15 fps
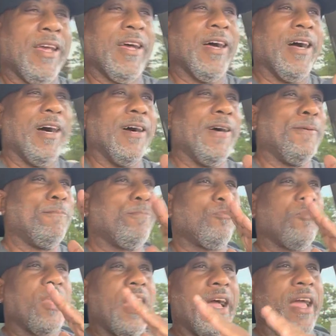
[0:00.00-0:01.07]

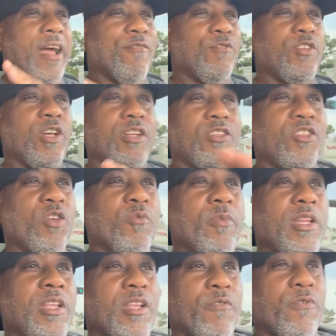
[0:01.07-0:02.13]
Um, I have touched so
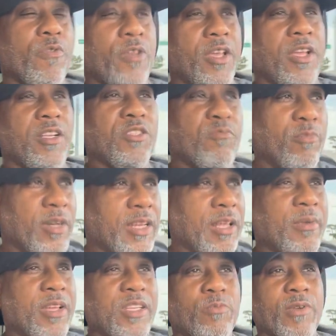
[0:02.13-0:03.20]
many different things, but
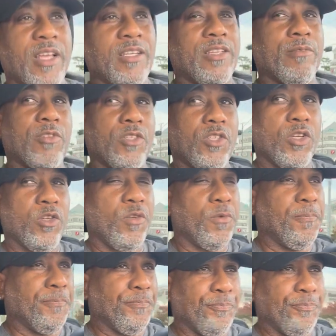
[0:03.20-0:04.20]
let me explain something to you